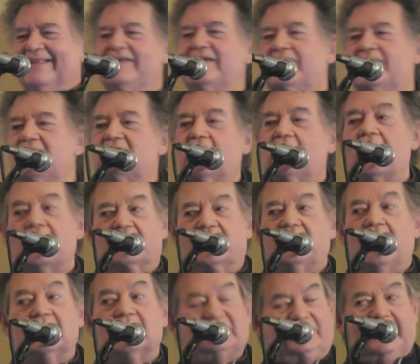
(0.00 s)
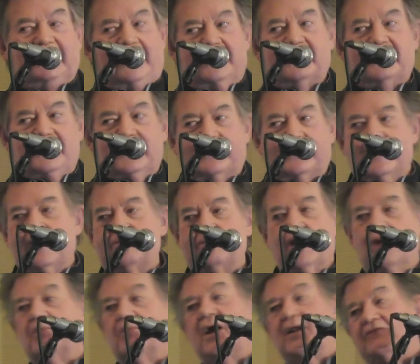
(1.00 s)
he, he kind of guessed it, I think. I,
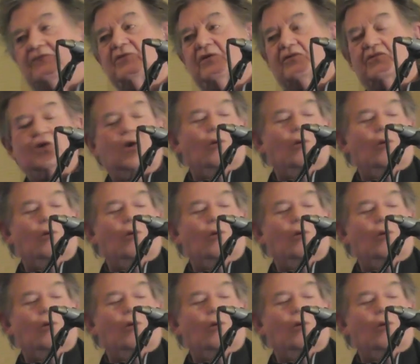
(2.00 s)
I might have given it